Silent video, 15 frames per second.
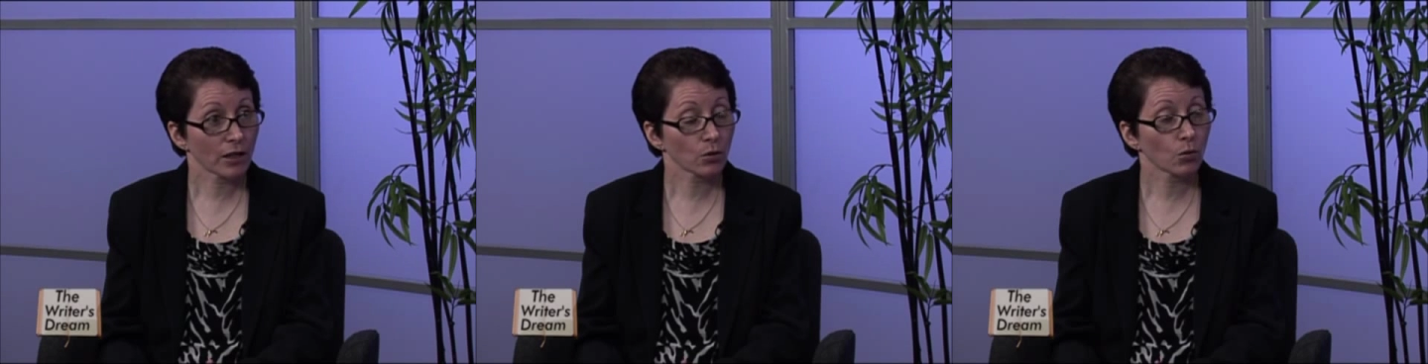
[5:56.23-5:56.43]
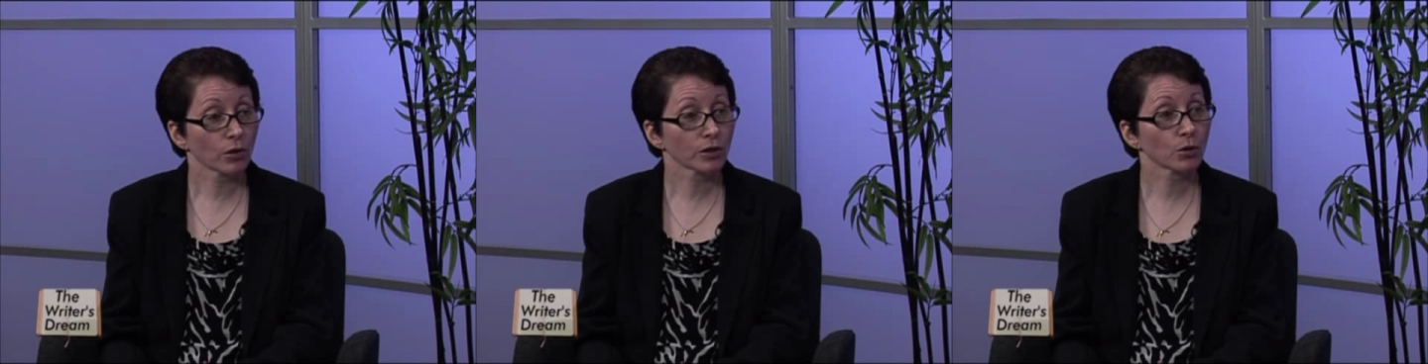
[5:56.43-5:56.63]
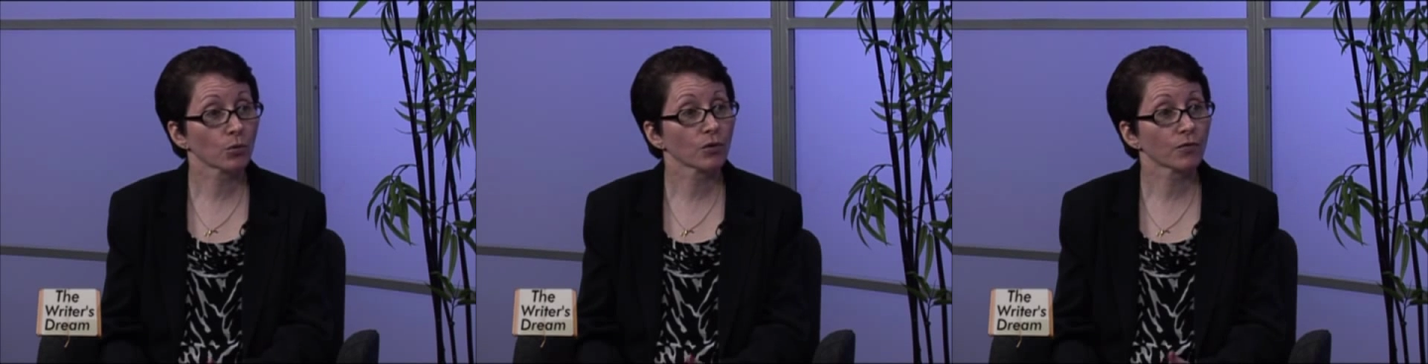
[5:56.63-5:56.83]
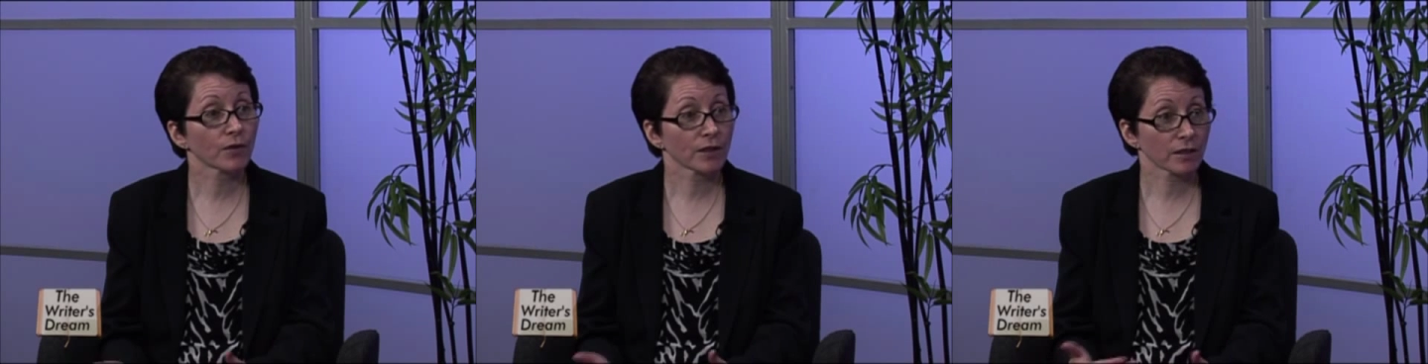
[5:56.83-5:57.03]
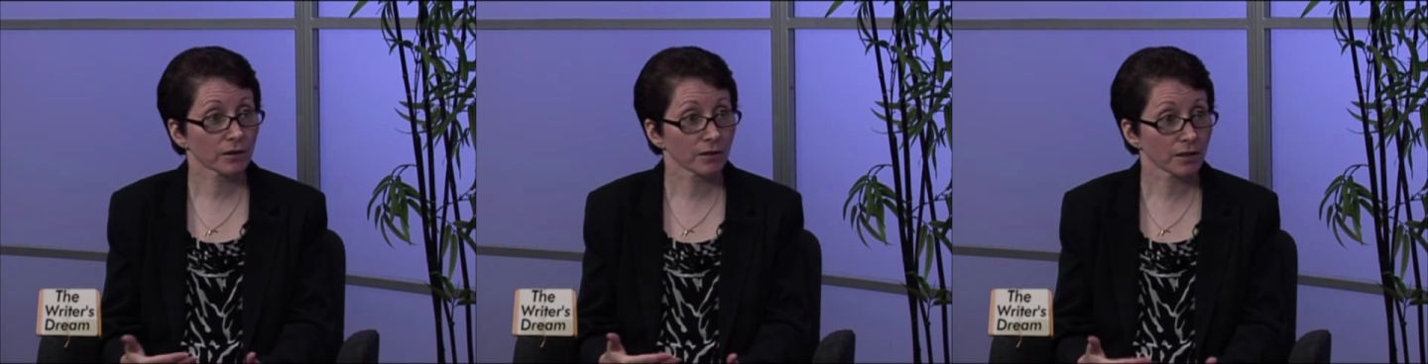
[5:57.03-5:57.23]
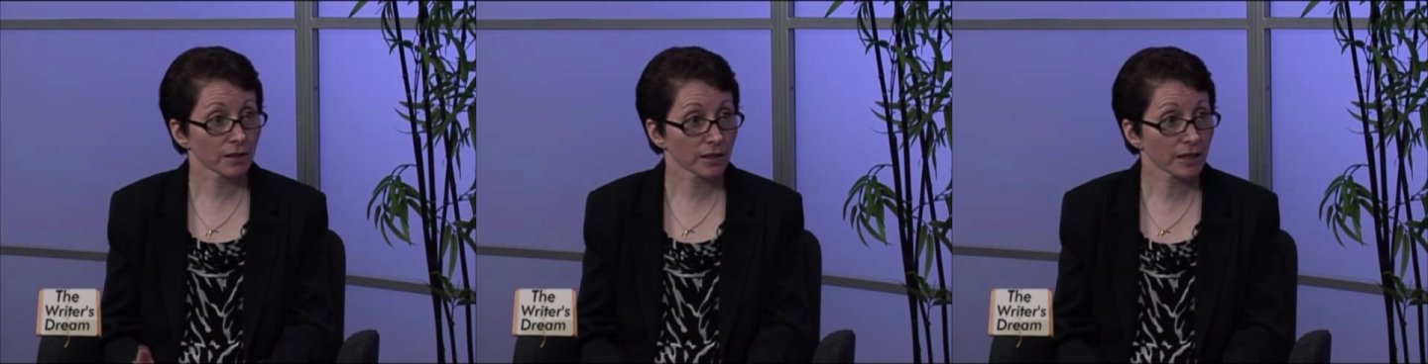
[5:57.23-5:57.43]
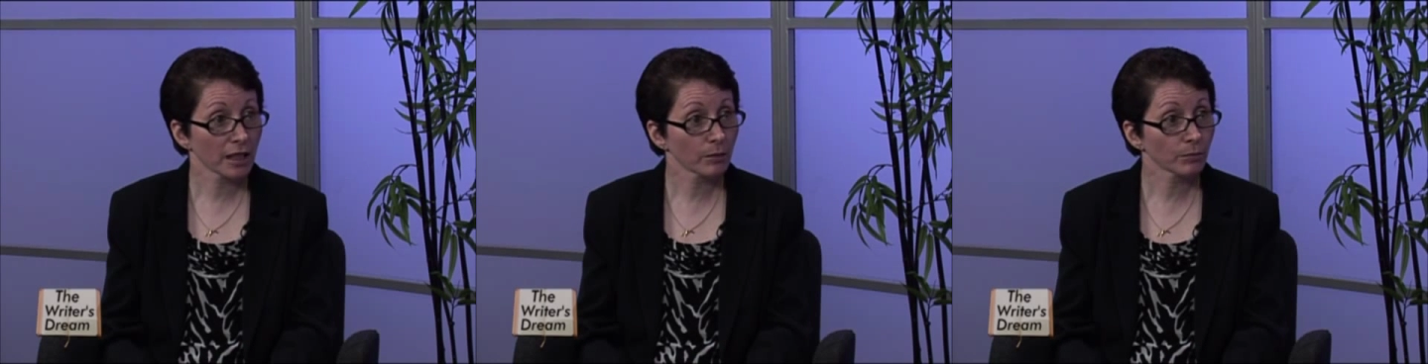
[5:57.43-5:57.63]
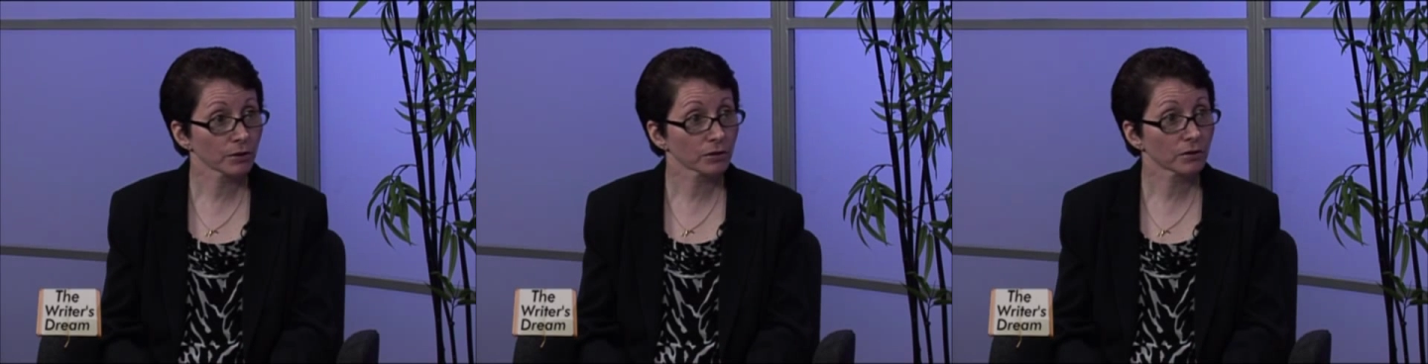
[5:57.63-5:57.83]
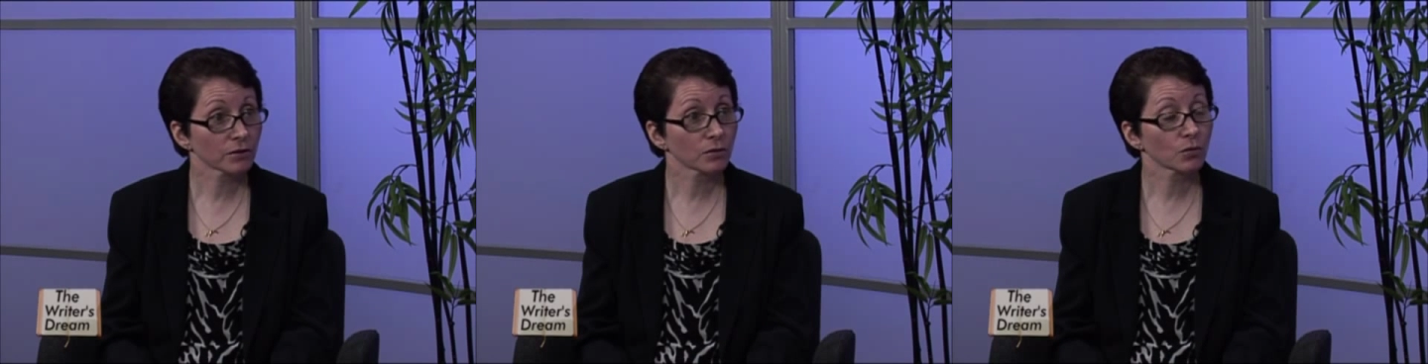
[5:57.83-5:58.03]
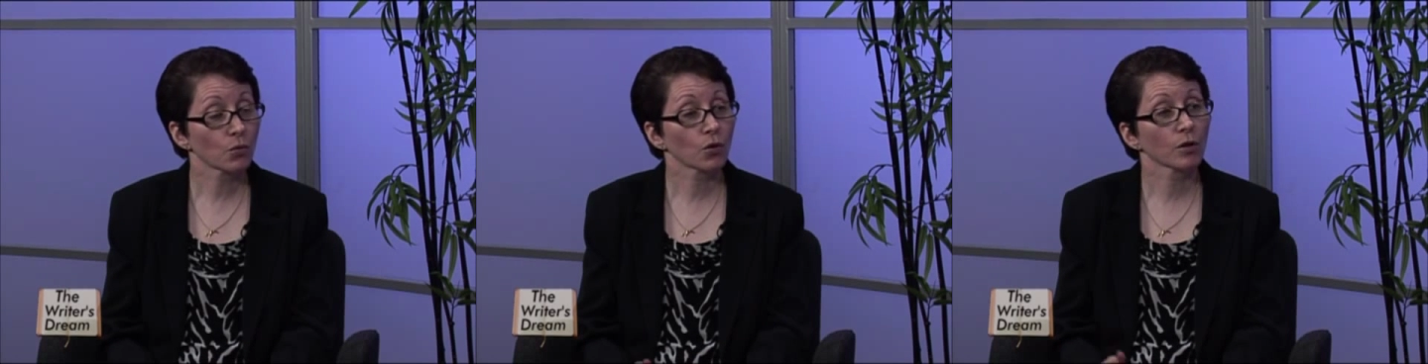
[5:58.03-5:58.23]
or you were physically disabled
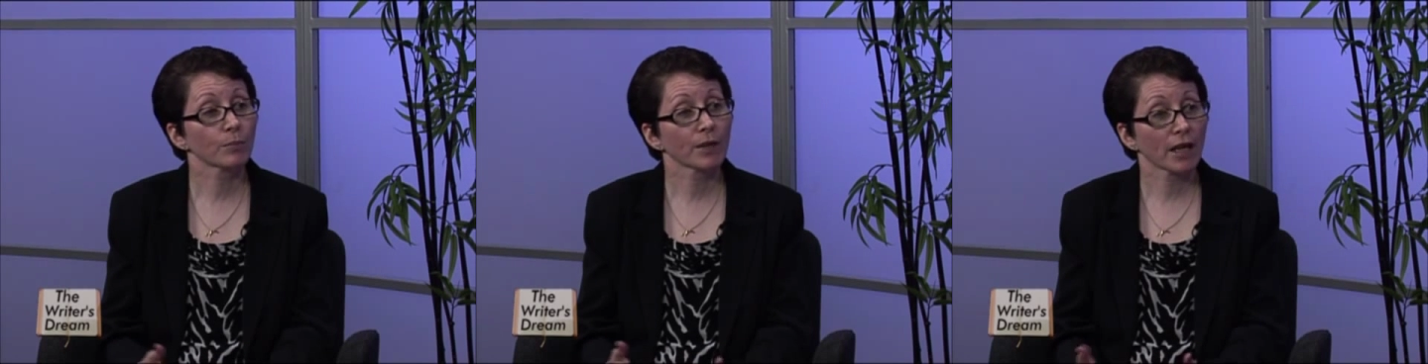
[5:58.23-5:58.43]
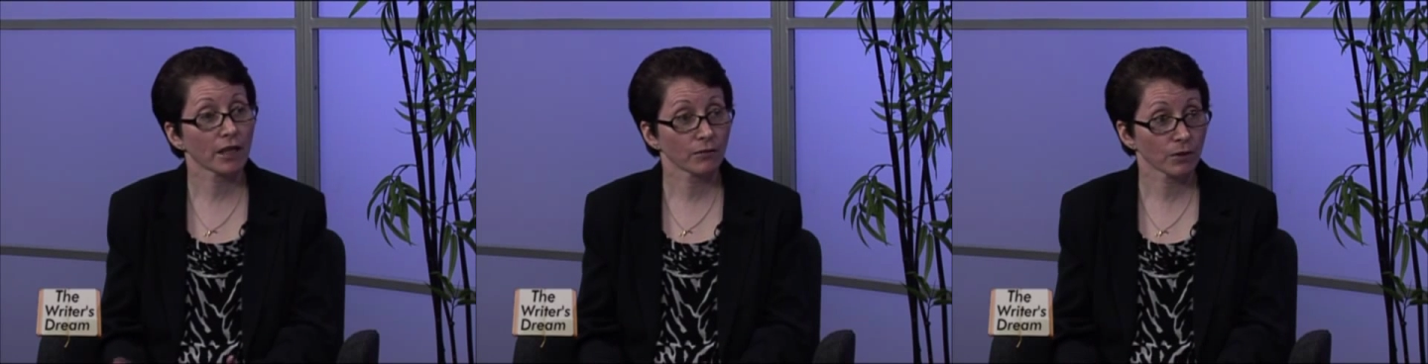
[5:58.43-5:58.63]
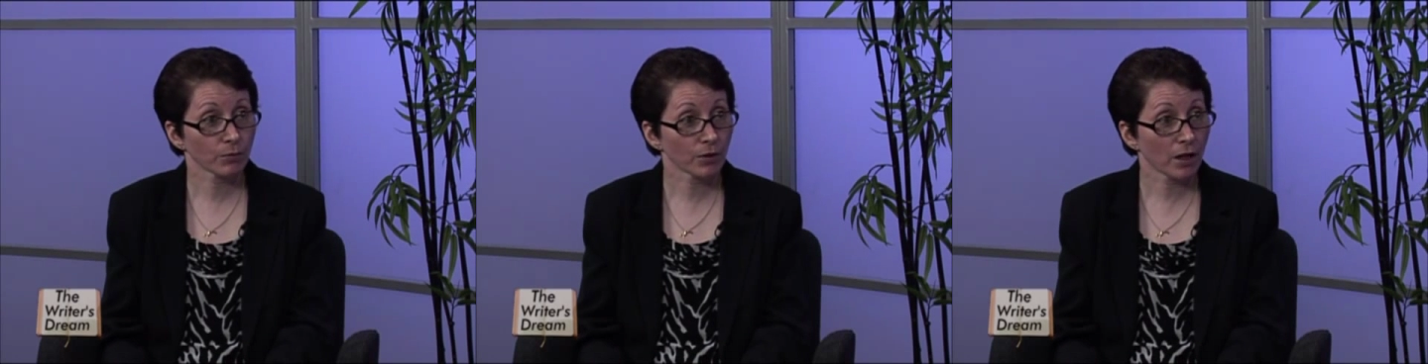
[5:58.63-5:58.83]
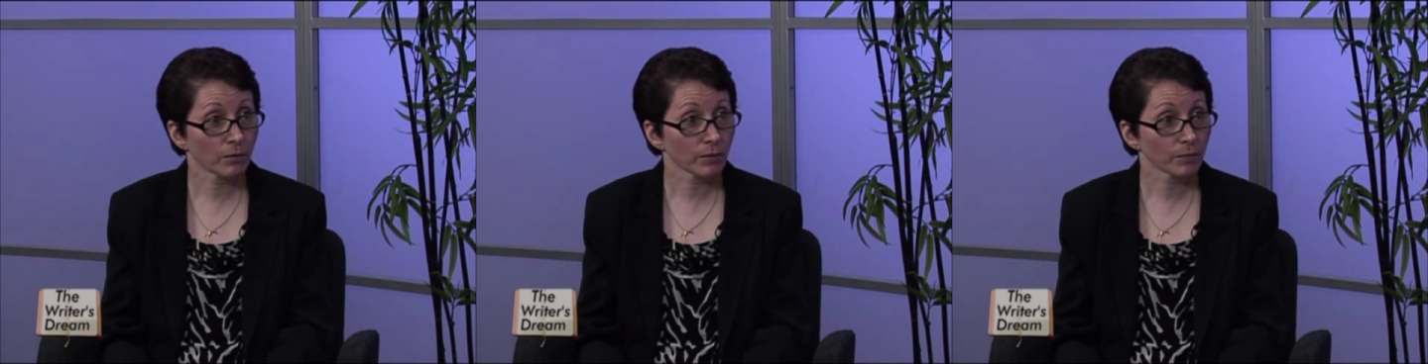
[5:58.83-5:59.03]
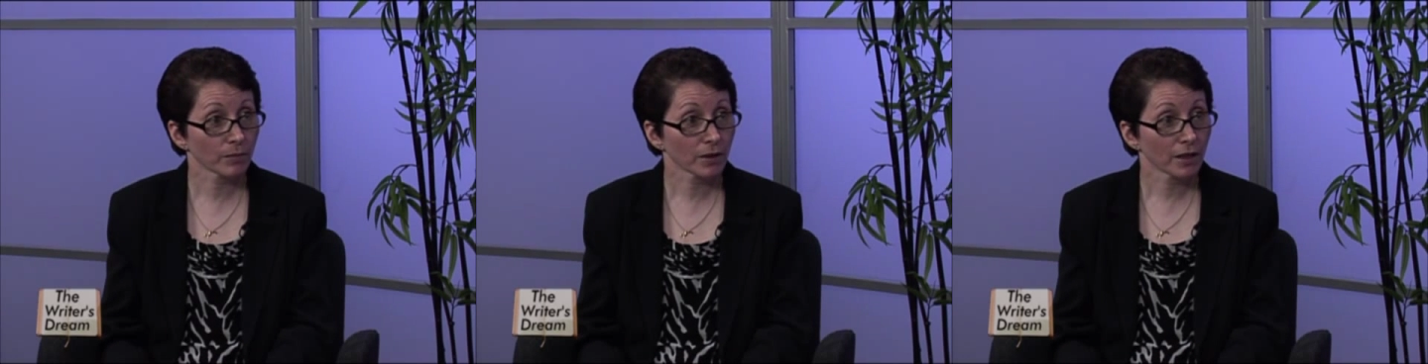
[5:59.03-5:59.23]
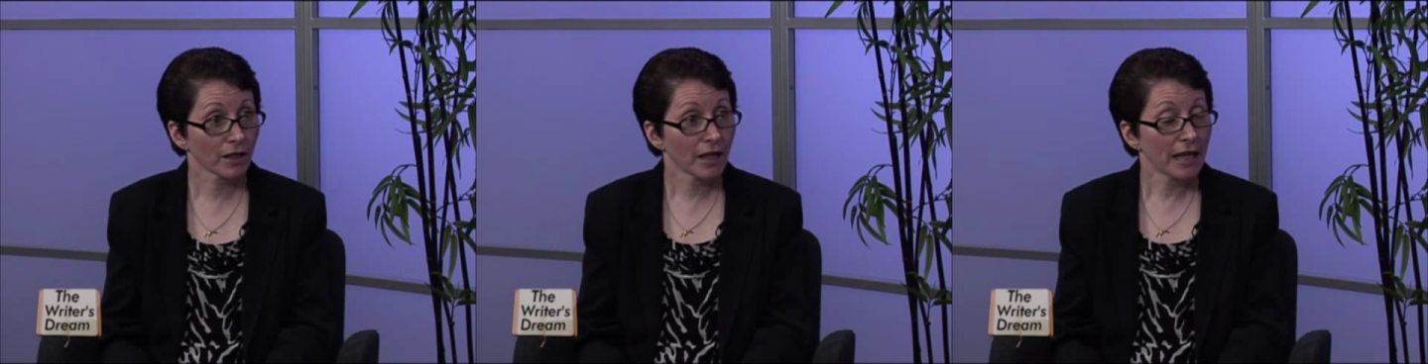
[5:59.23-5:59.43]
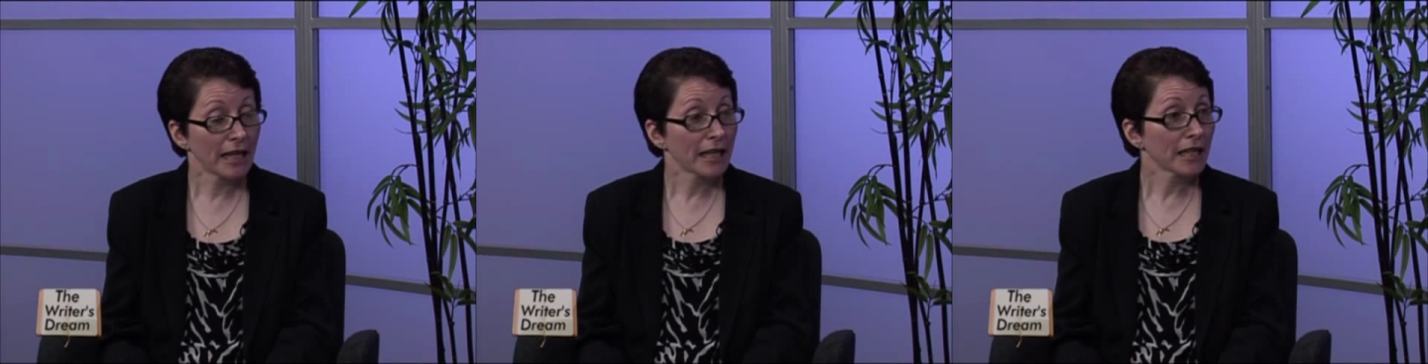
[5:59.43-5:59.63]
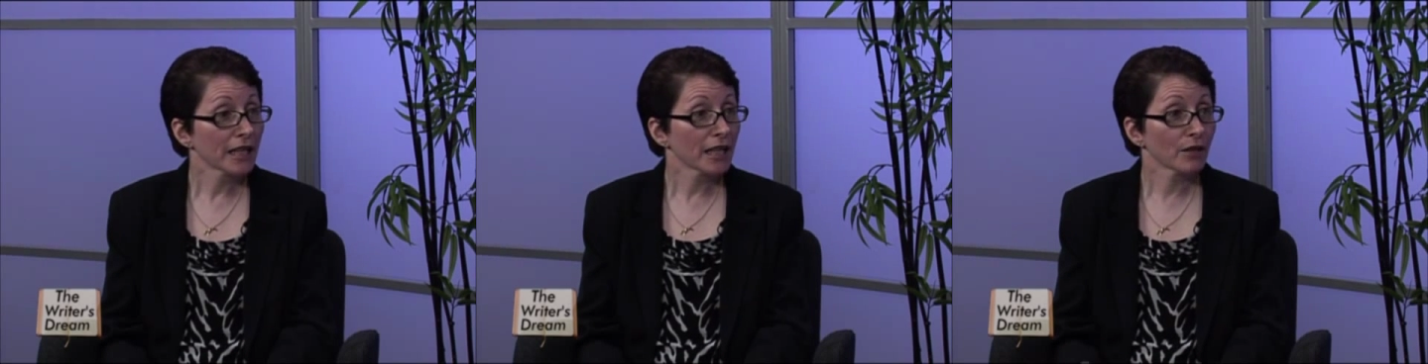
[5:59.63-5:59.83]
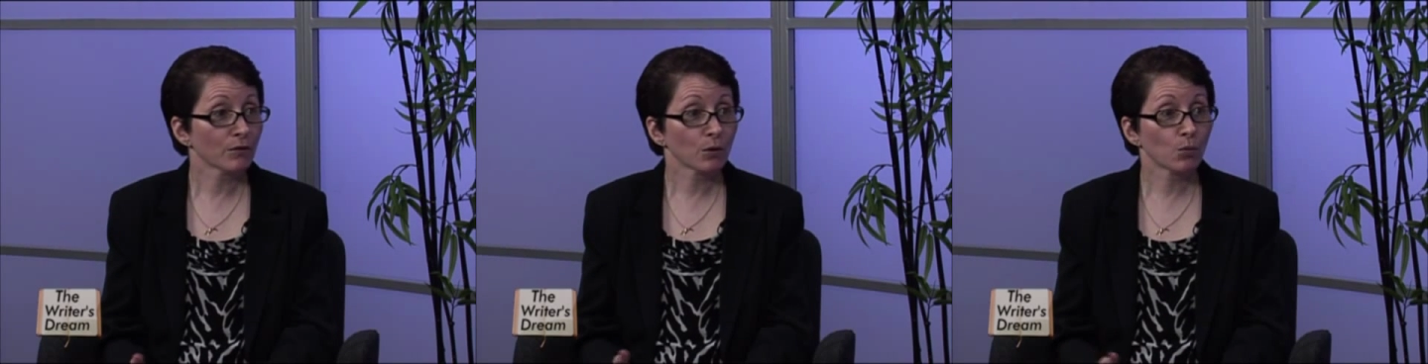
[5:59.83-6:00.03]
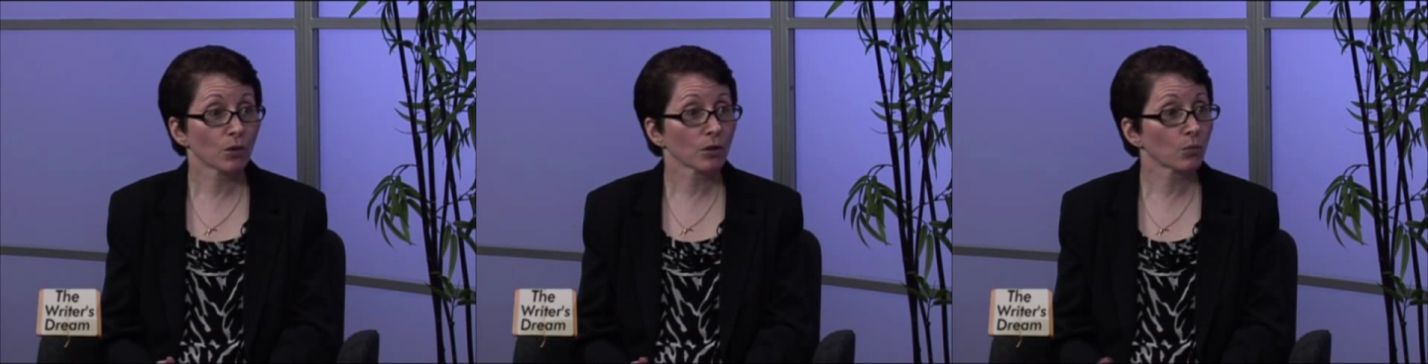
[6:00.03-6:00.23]
or a behavior problem. If you weren't